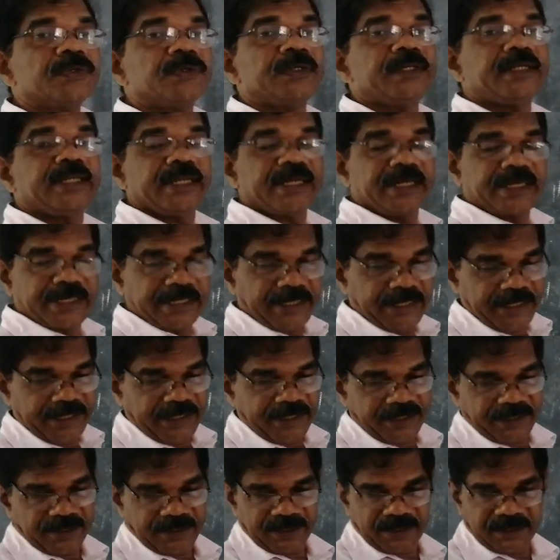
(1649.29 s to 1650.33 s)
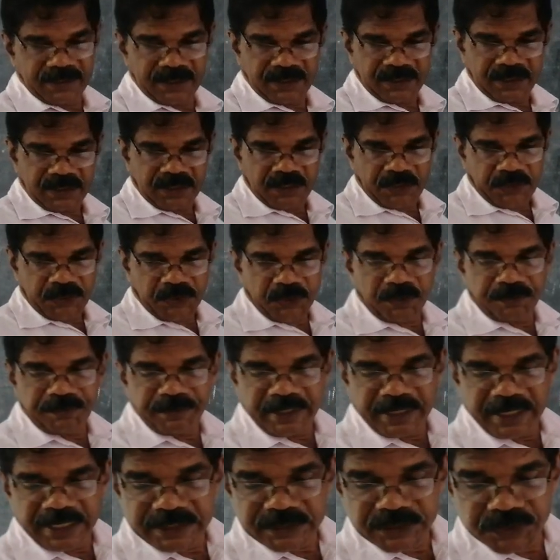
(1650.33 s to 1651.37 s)
29.
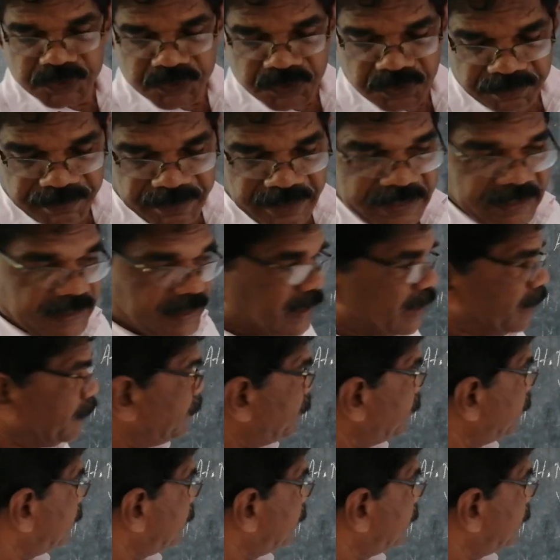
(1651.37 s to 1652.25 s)
You may ask to find